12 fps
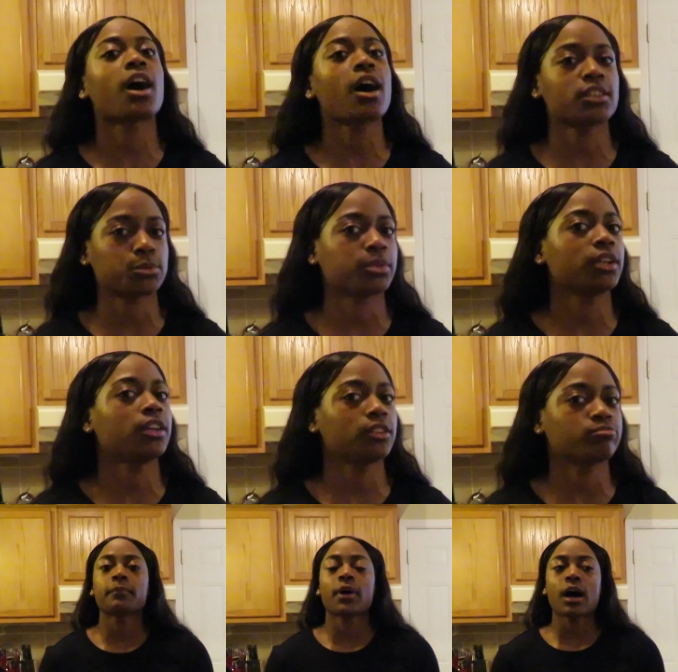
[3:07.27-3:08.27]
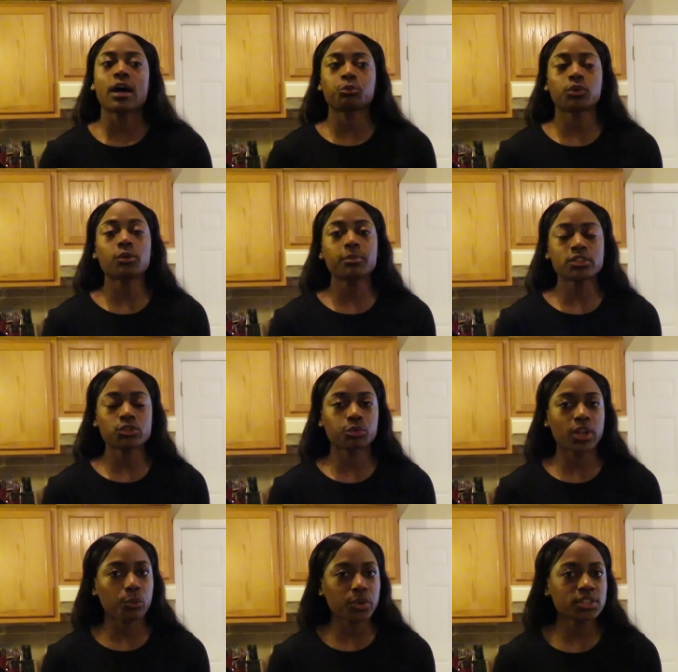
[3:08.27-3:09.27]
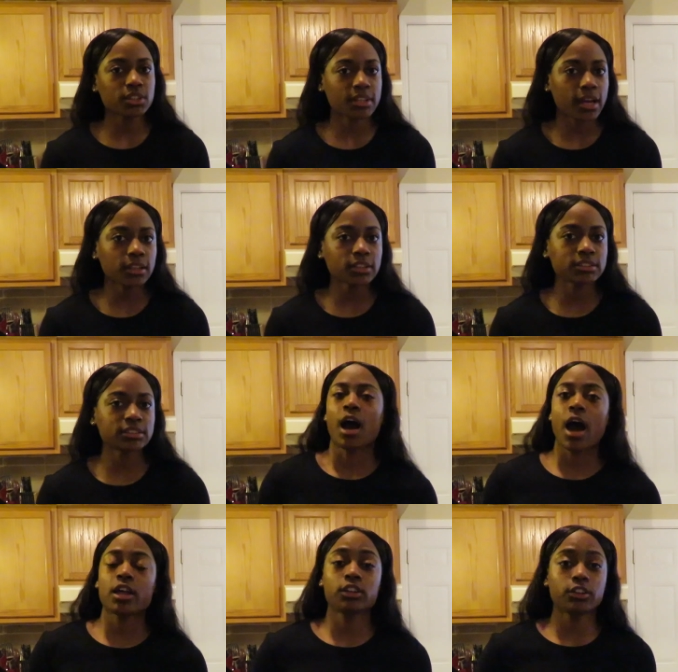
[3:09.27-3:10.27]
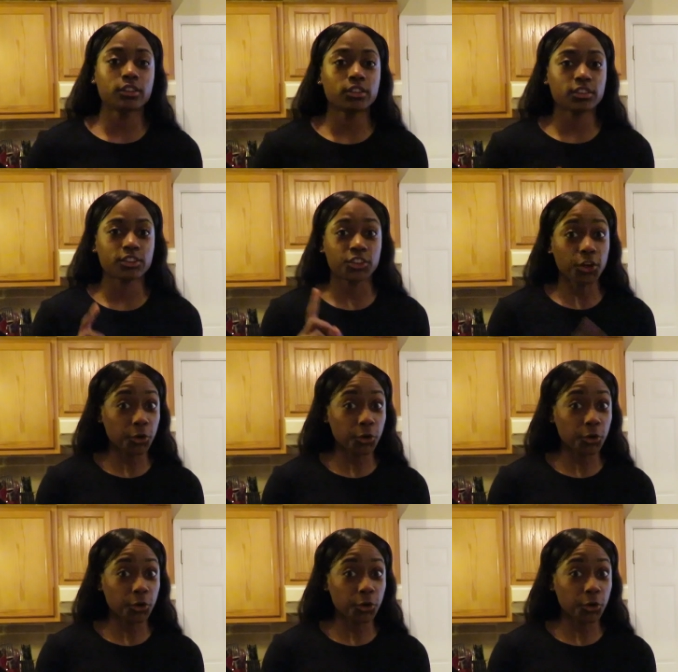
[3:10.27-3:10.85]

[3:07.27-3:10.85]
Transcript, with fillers: God's plan. I will mention when I went to Dallas, I learned